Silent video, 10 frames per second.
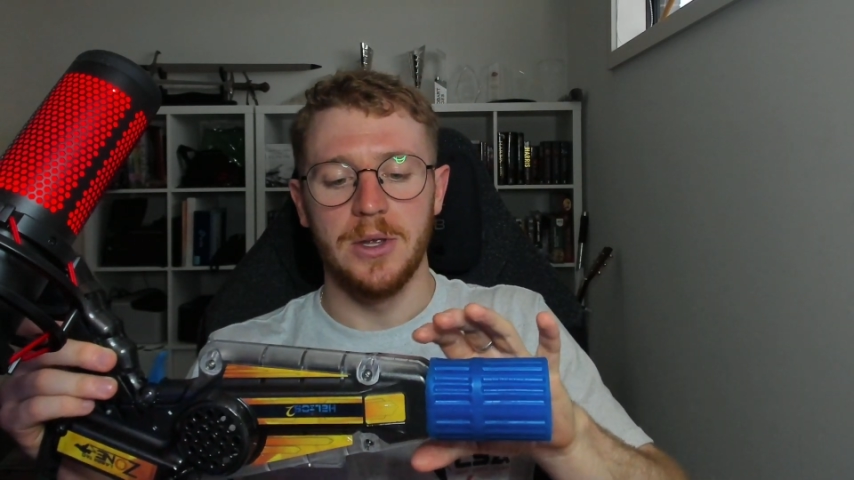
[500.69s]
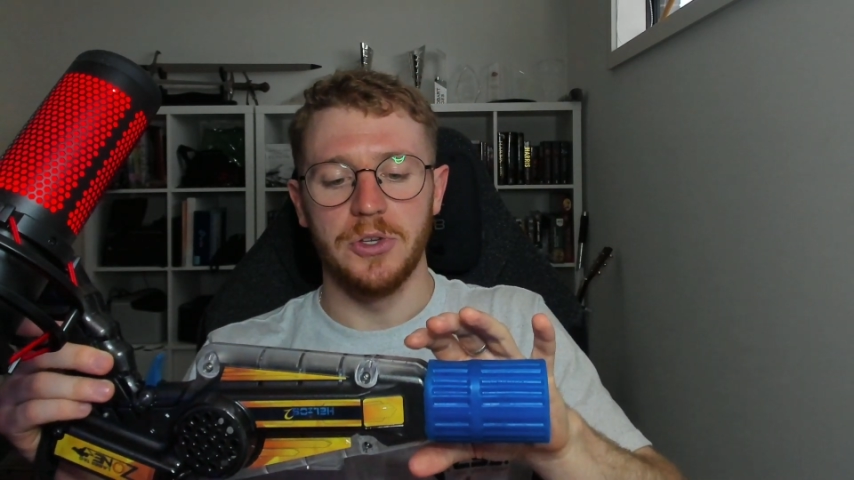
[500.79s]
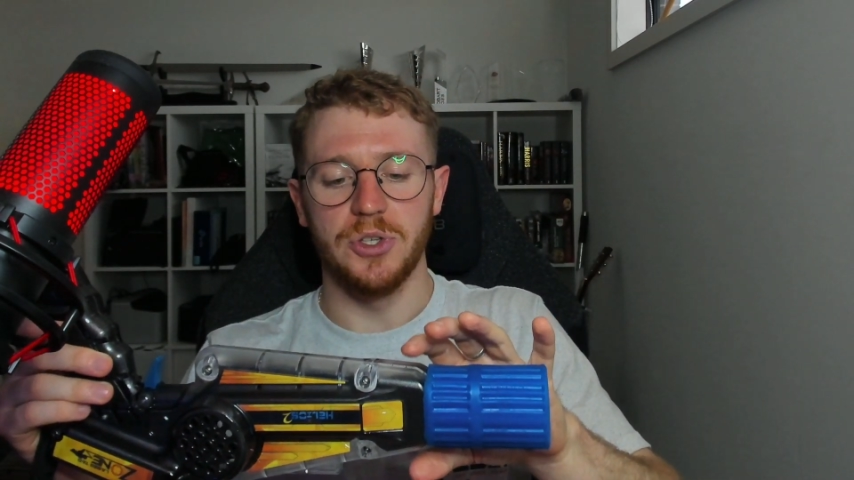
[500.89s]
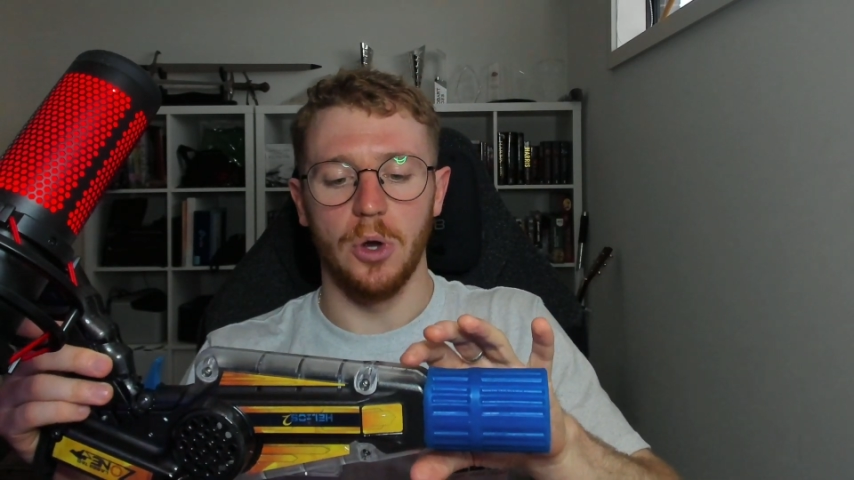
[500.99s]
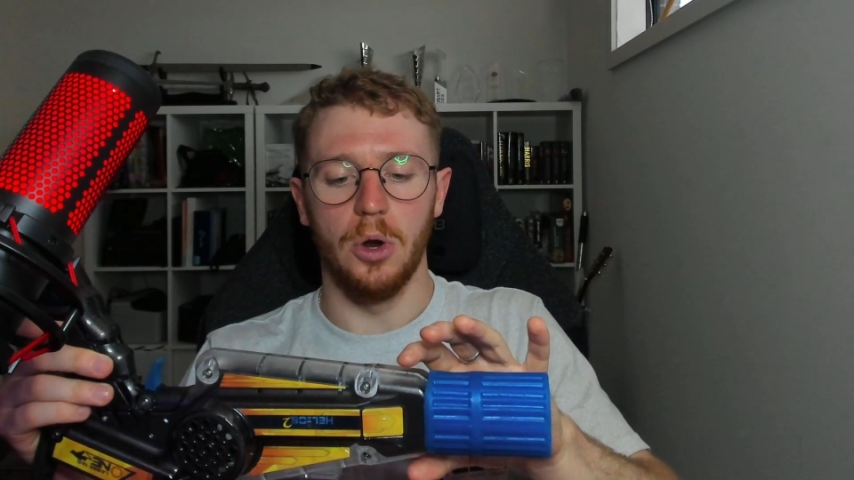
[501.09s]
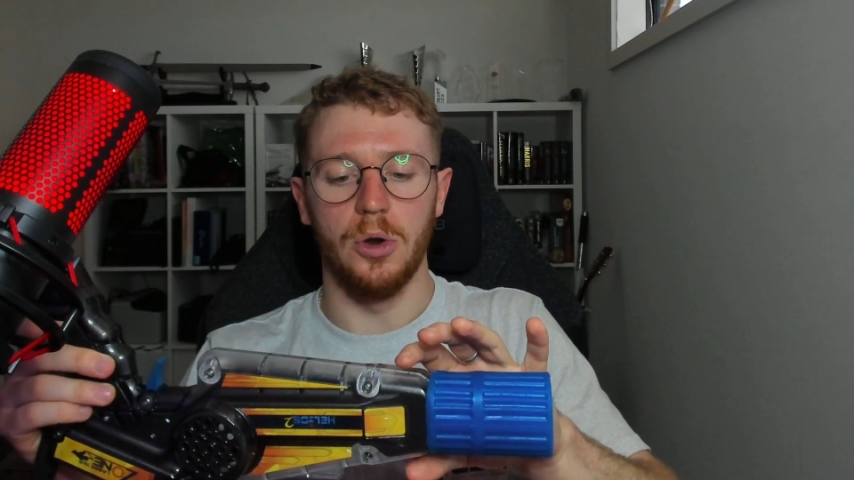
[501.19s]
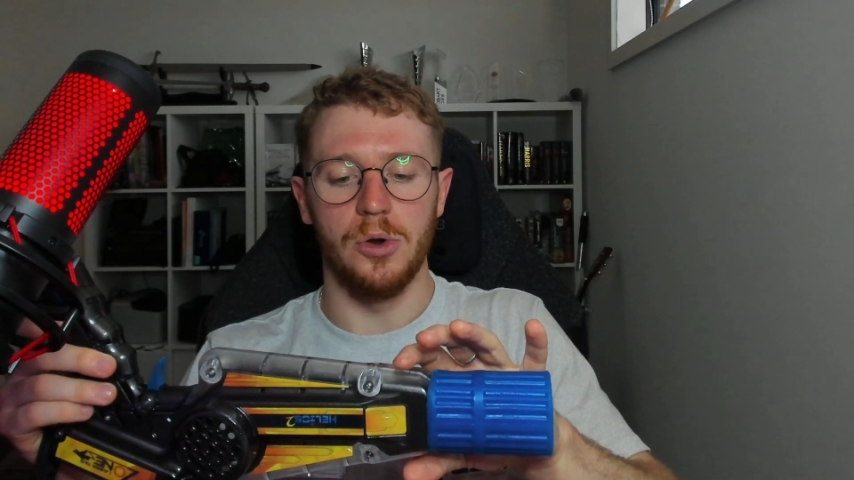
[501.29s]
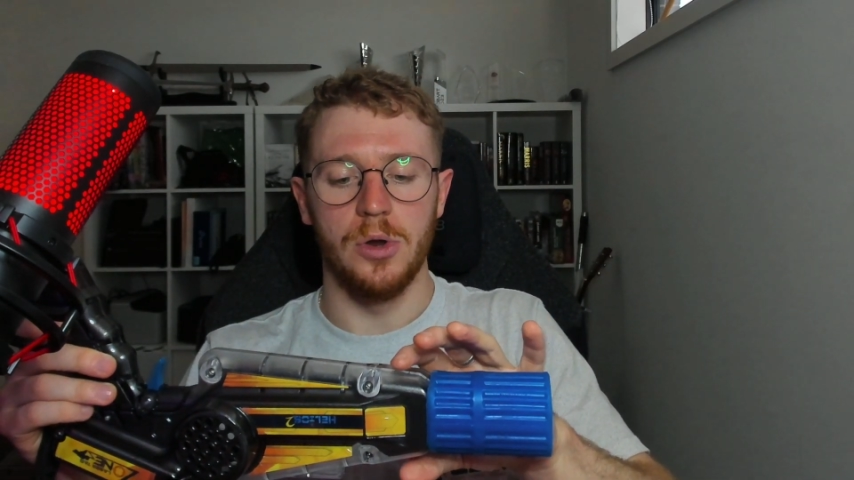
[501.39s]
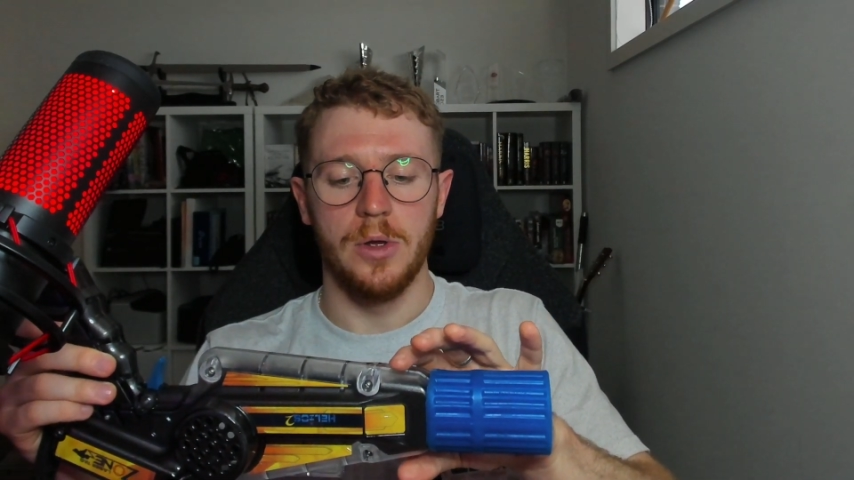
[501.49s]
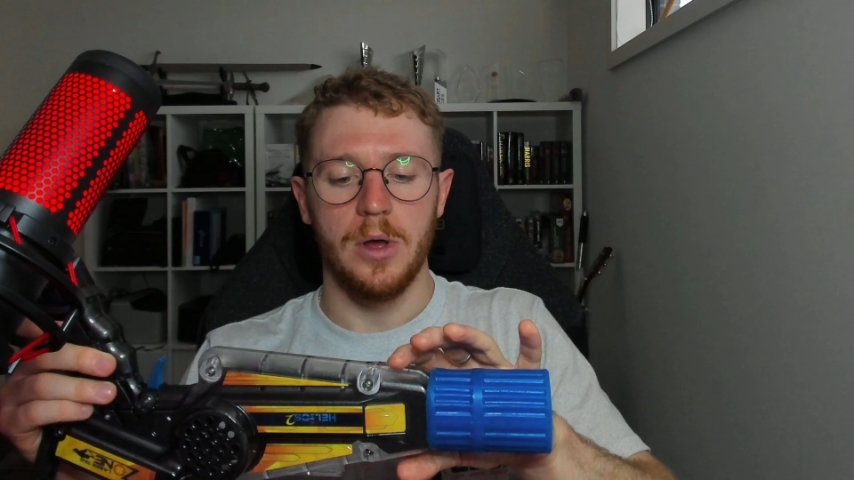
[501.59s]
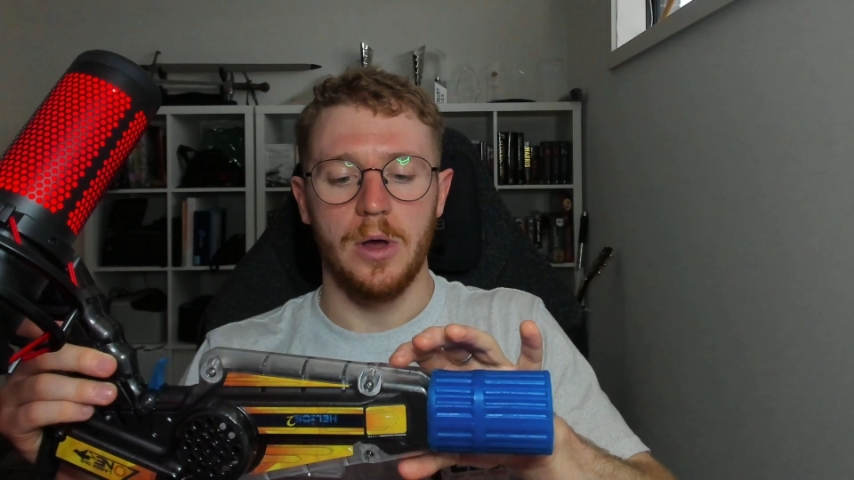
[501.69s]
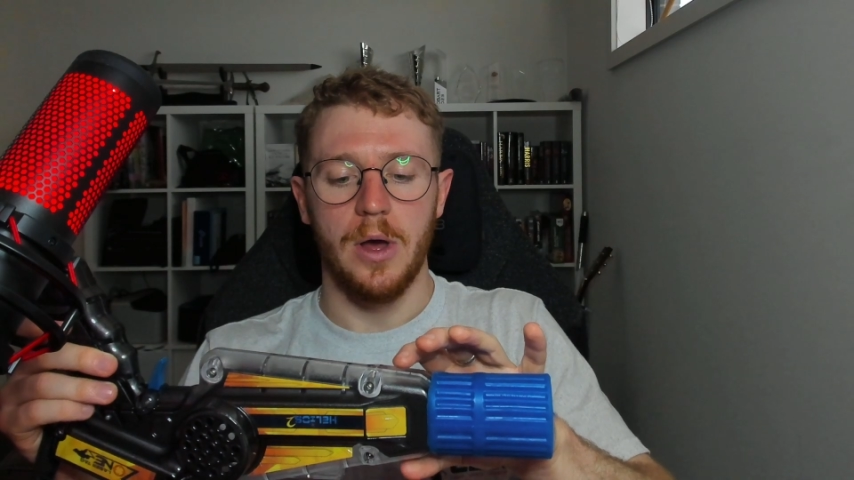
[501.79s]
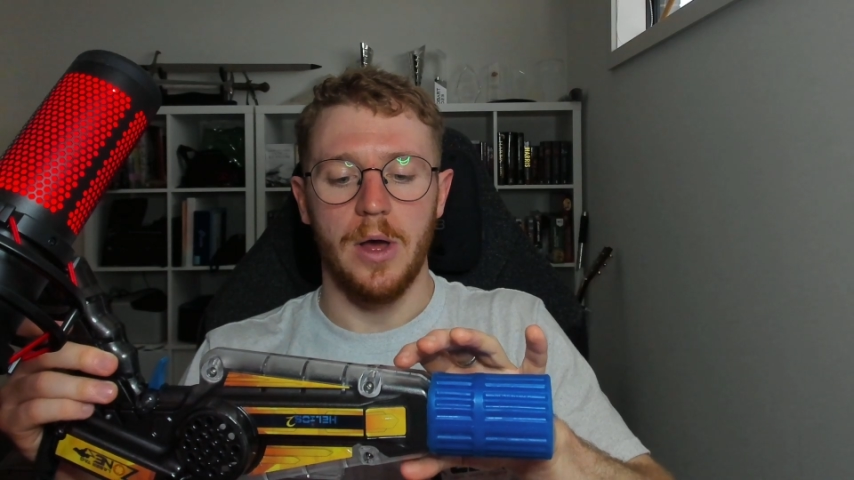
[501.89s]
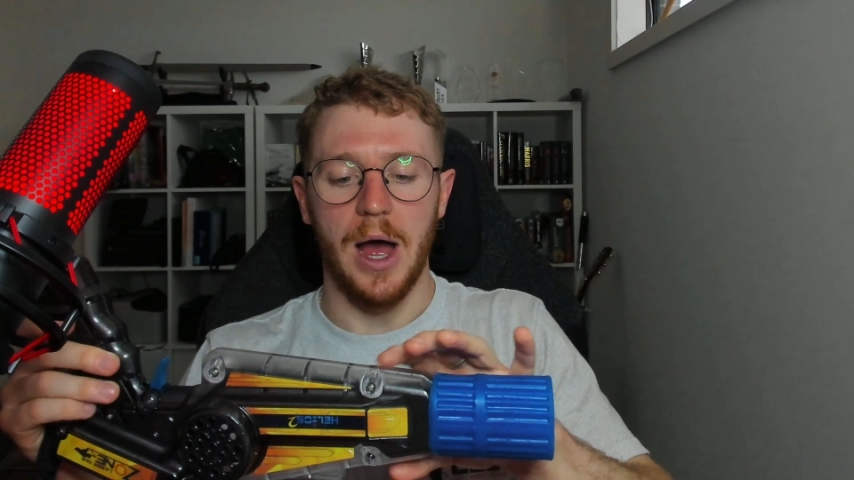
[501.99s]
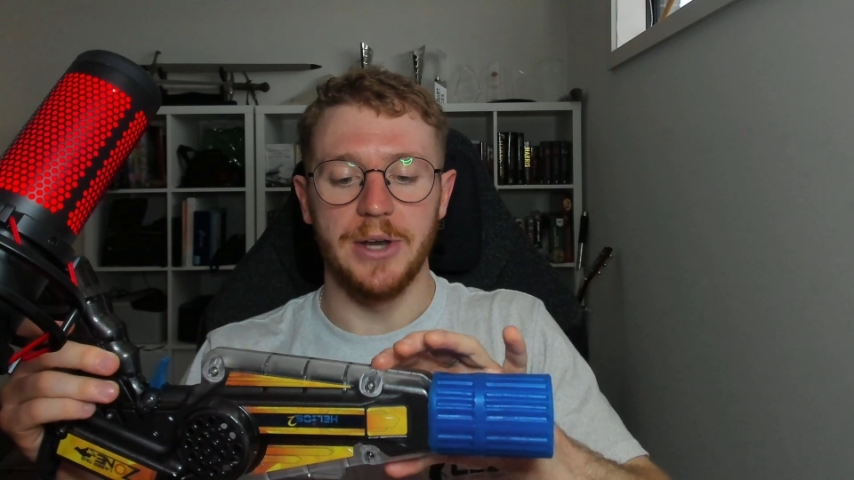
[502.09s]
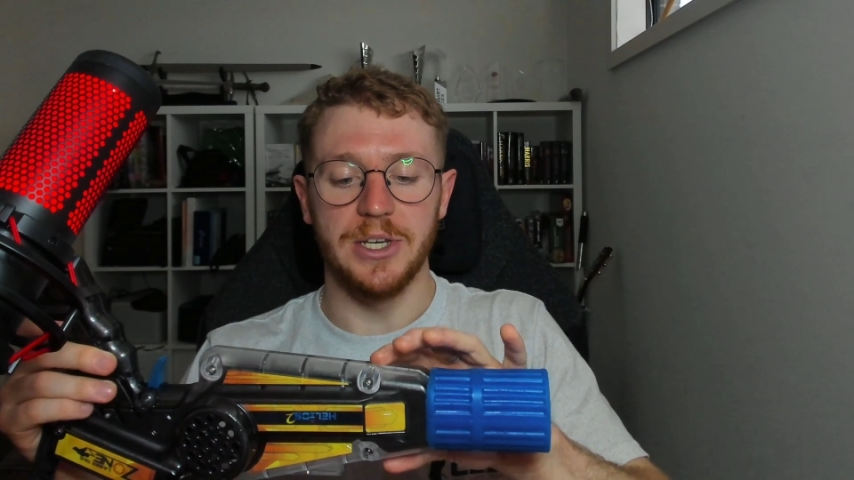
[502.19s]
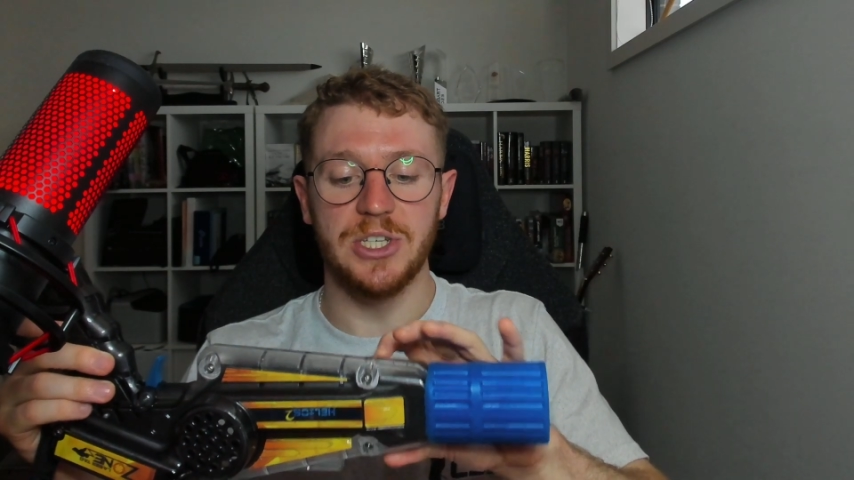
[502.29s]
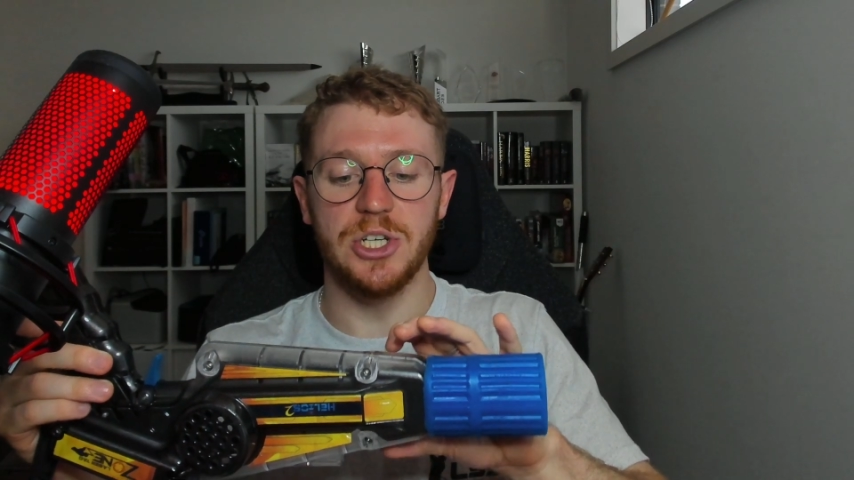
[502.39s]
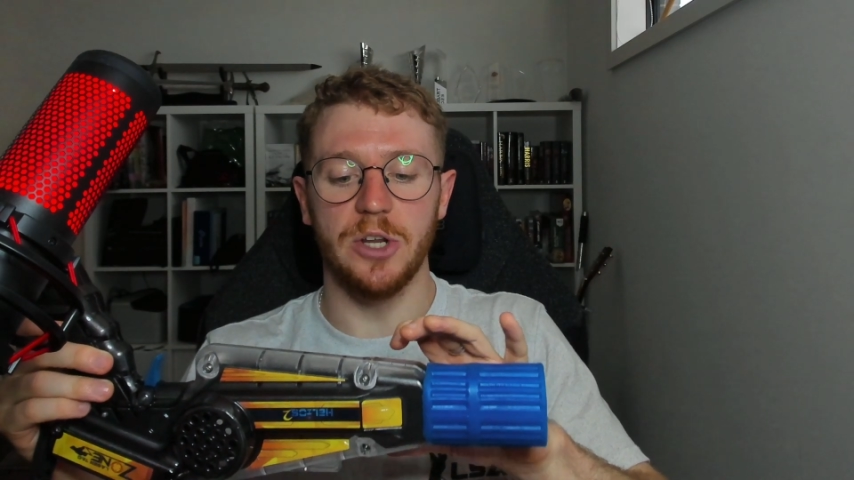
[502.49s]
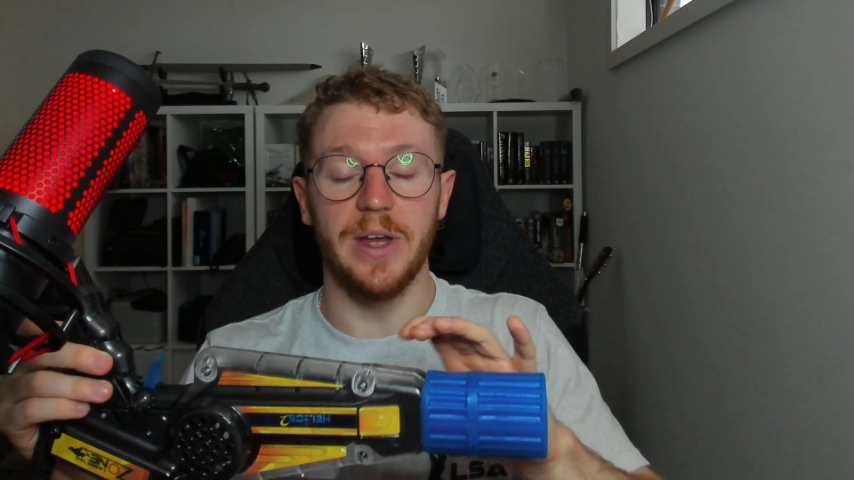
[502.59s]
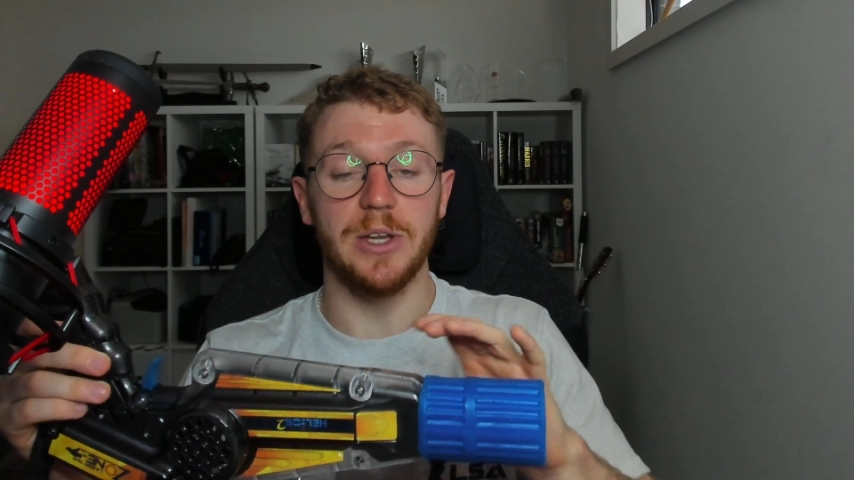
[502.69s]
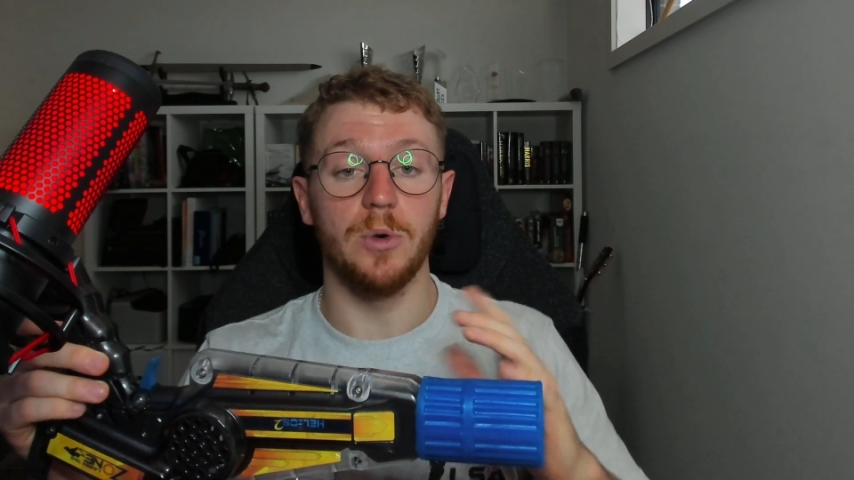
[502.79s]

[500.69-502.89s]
So a decision that